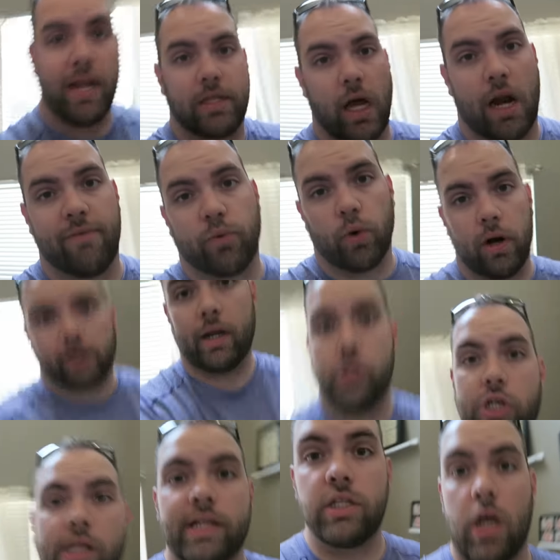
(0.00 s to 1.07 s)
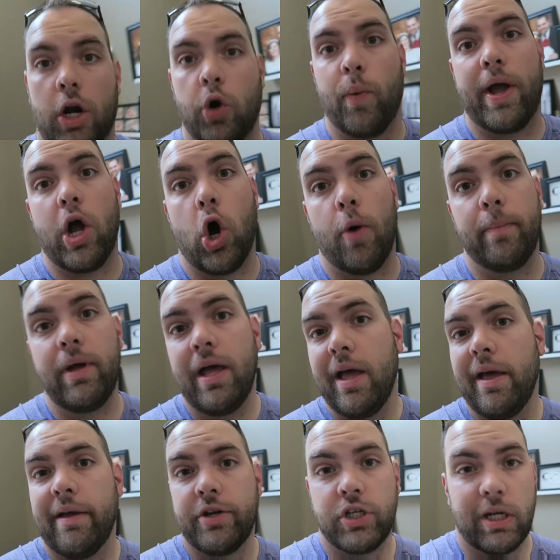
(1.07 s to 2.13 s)
I just got off work. Shaileen's on her way home.
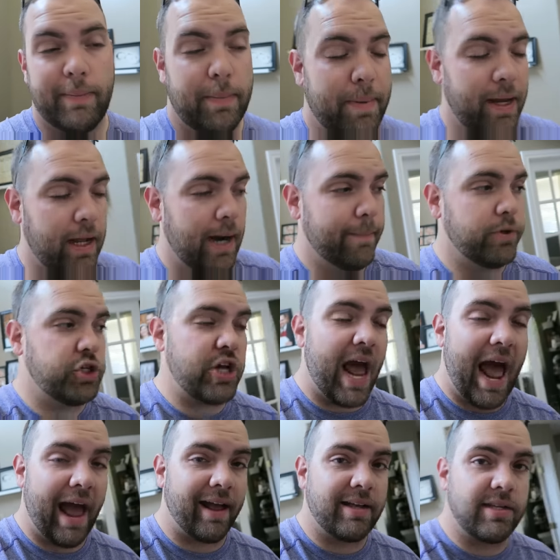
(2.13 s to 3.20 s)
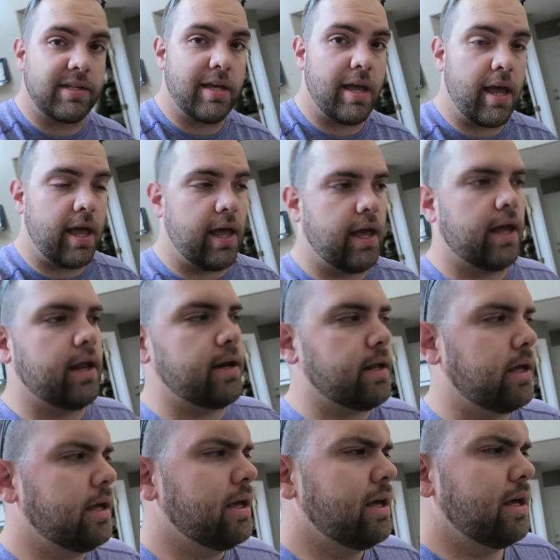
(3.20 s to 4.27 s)
She's gonna be picking up Jax.
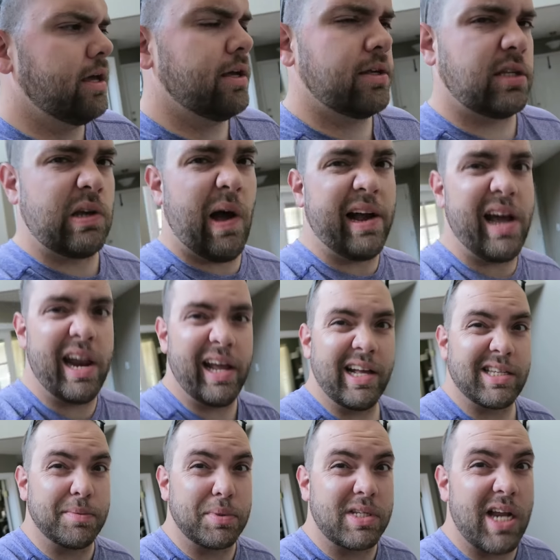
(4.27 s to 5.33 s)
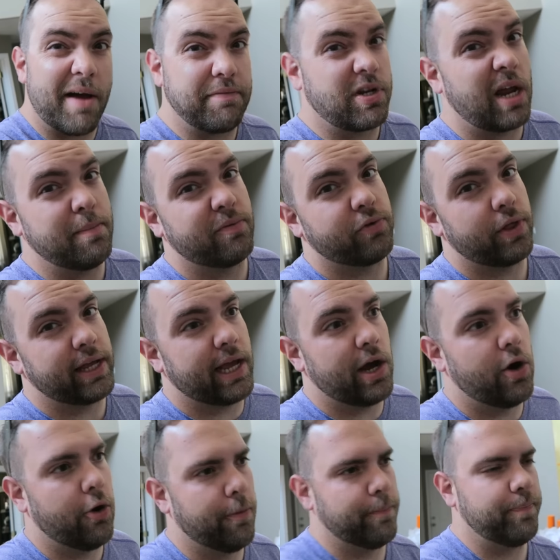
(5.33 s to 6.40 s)
And so I gotta get some stuff done before they get
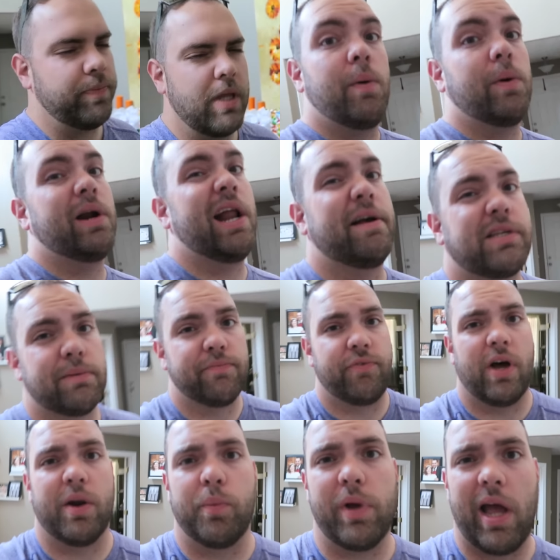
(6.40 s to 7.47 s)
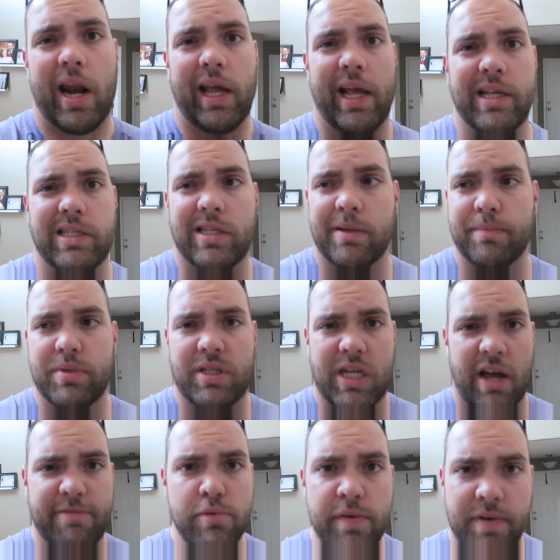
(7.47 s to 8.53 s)
home. We're gonna have some fun. We gotta get some
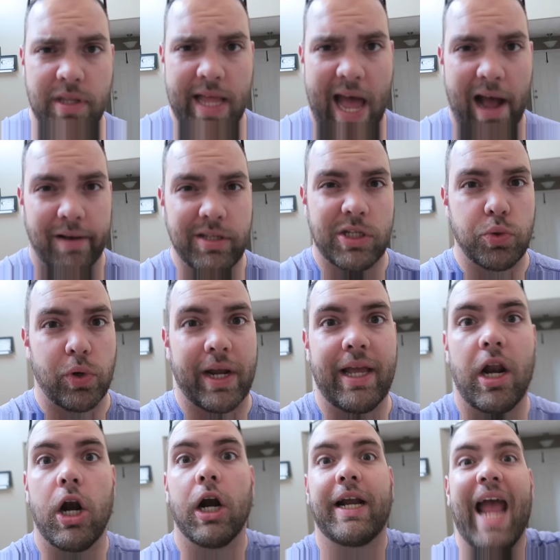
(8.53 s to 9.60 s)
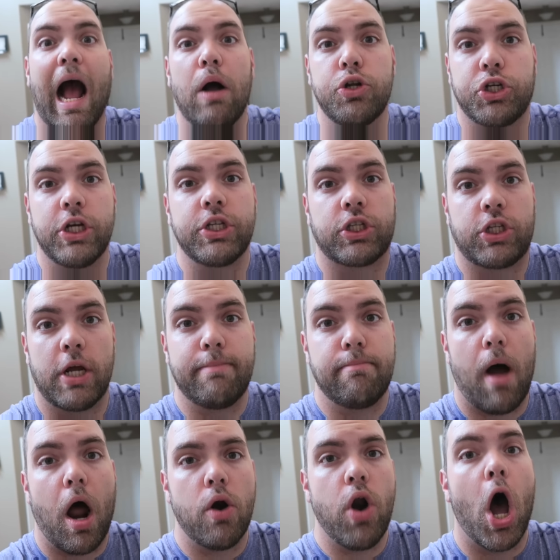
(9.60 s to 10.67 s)
stuff moved in the house because we're getting our couches
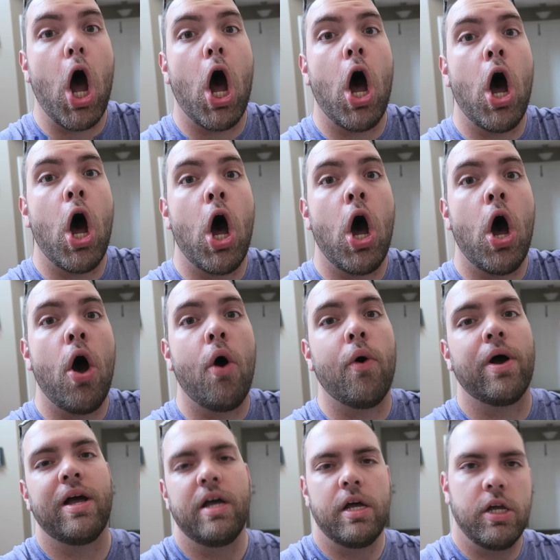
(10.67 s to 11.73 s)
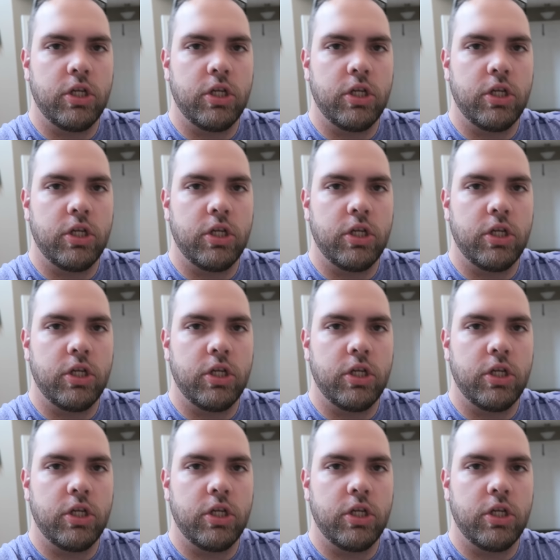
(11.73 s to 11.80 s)
tomorrow.